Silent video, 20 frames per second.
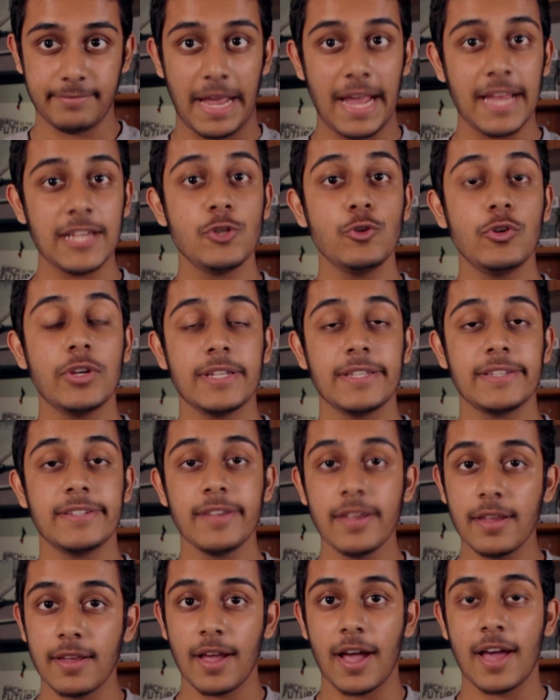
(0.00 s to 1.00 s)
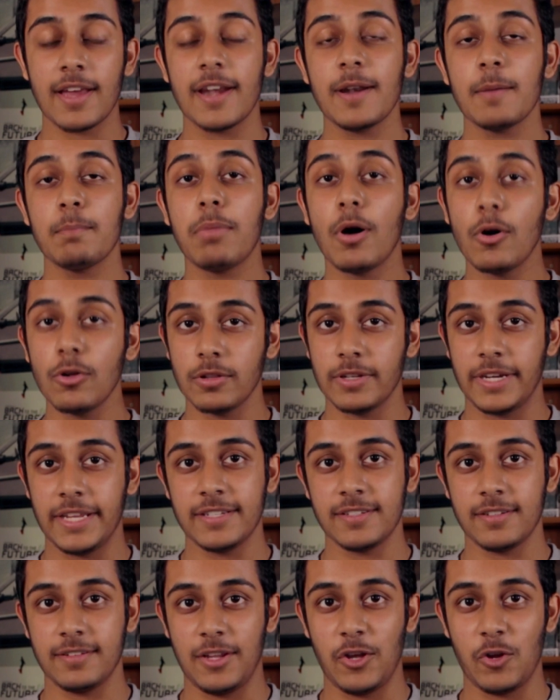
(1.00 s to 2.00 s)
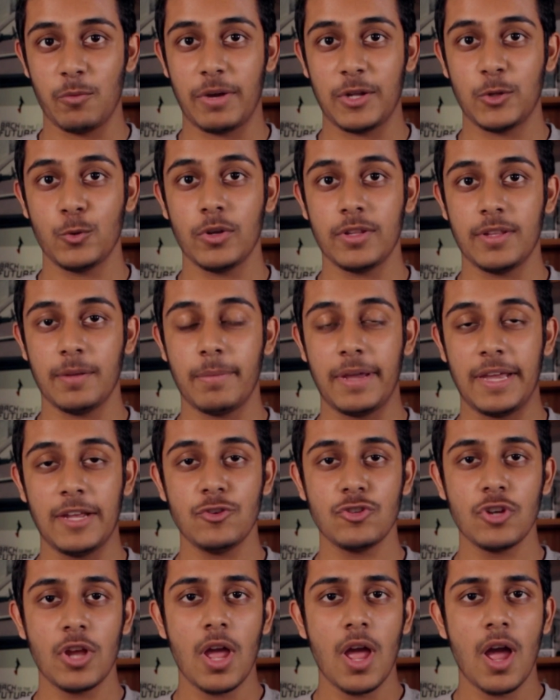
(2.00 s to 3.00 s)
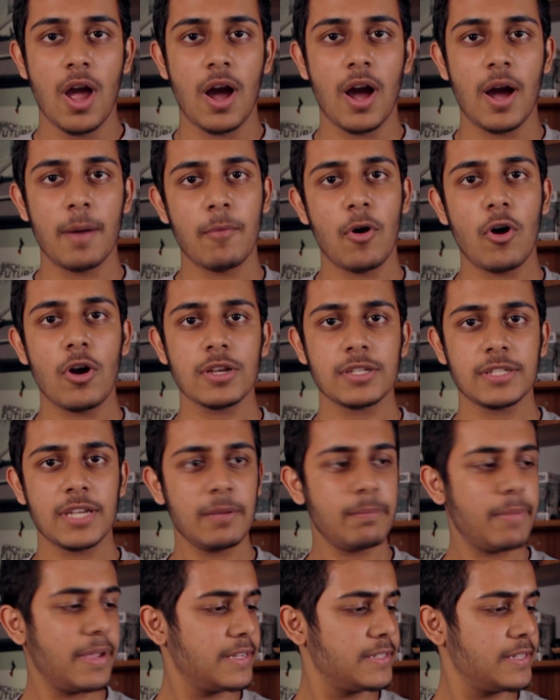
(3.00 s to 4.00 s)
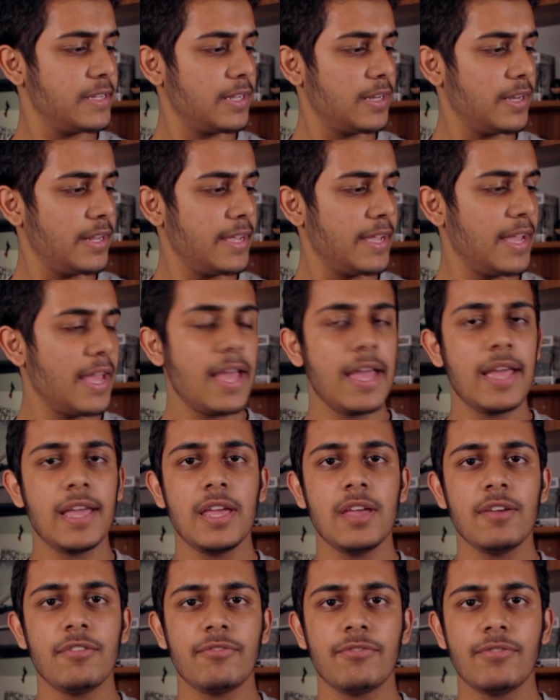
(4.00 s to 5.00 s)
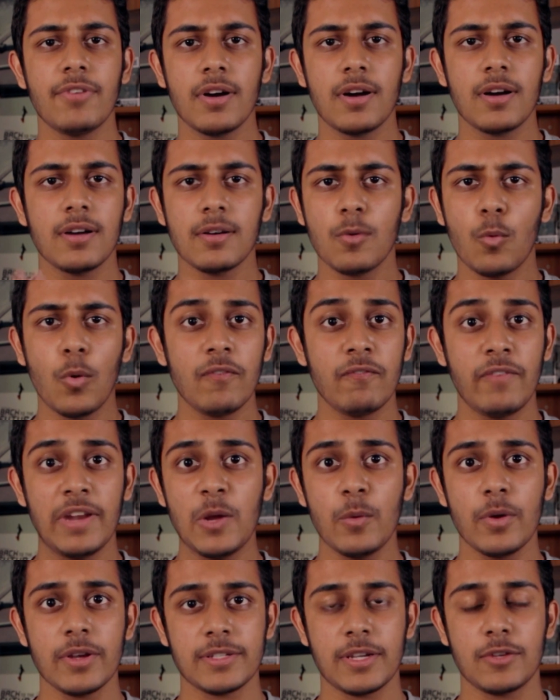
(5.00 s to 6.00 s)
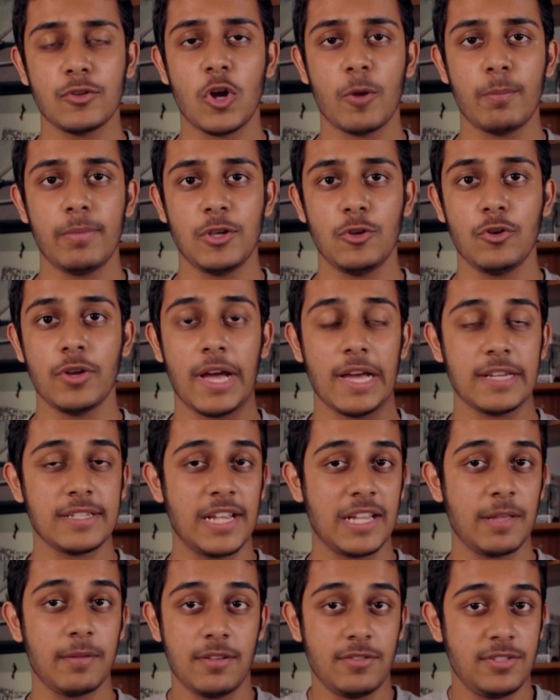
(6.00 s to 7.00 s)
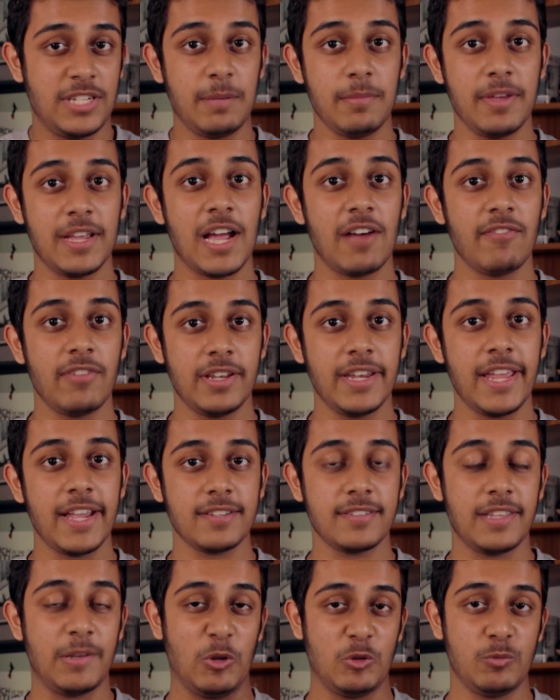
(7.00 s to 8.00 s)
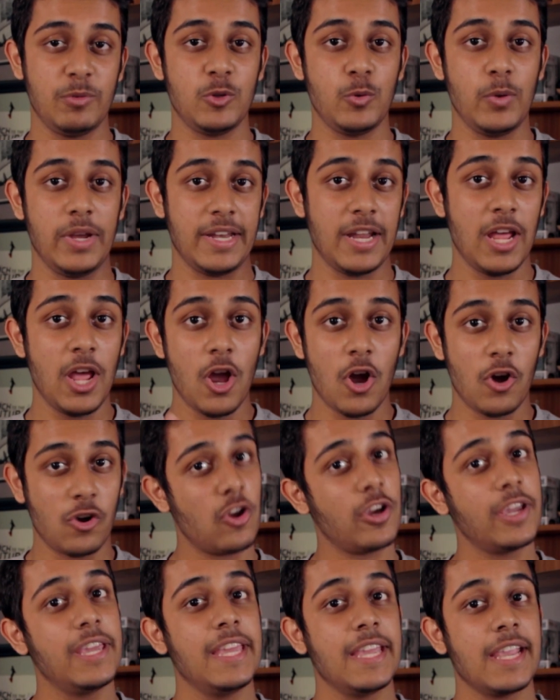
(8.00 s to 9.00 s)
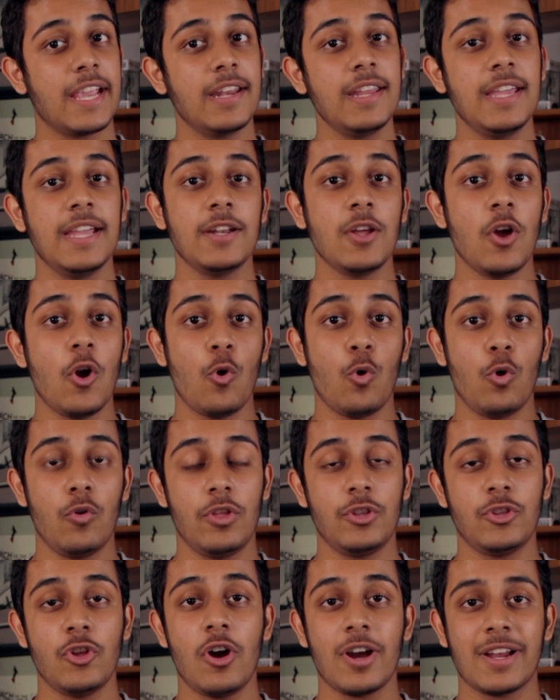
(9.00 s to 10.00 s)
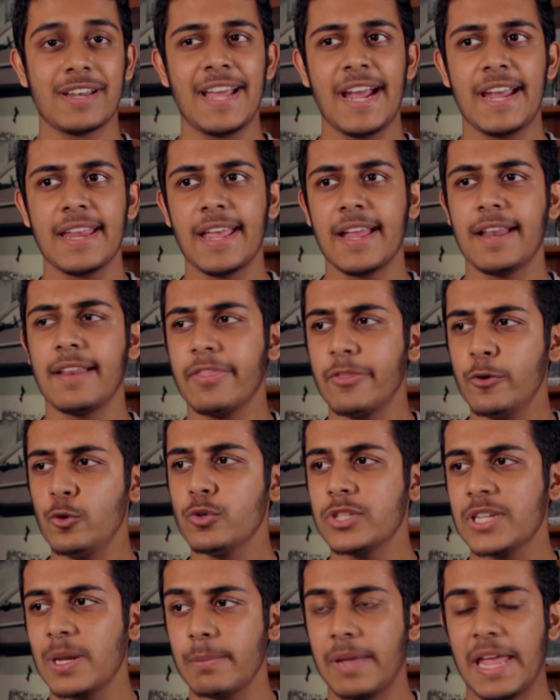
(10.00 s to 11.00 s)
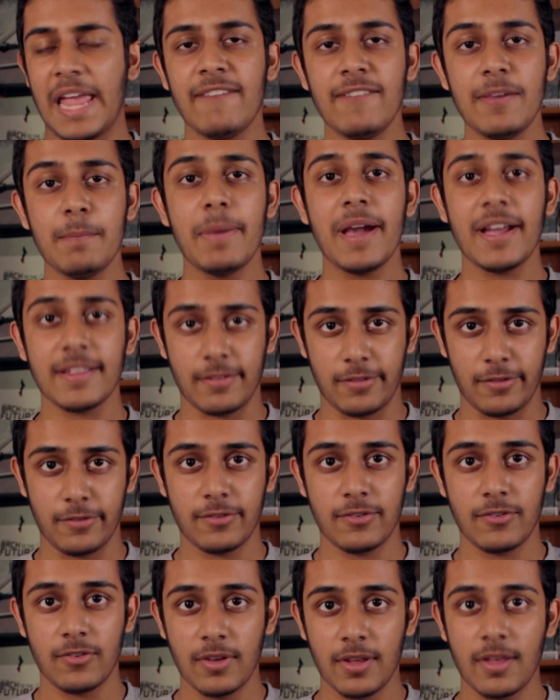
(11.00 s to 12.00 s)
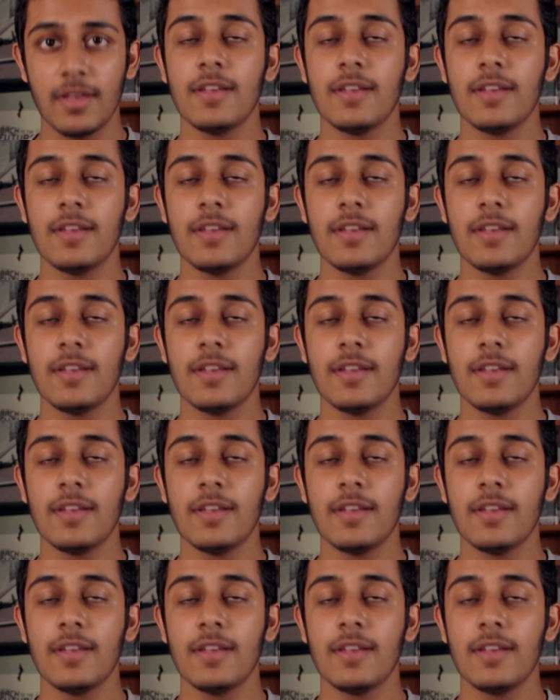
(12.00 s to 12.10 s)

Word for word: As you can see, I ran a poll recently on my Twitter page um, asking basically if uh, what video essay topic you guys like to see me cover next and it was between Rocky and Creed or The Dark Knight and through some heavy battles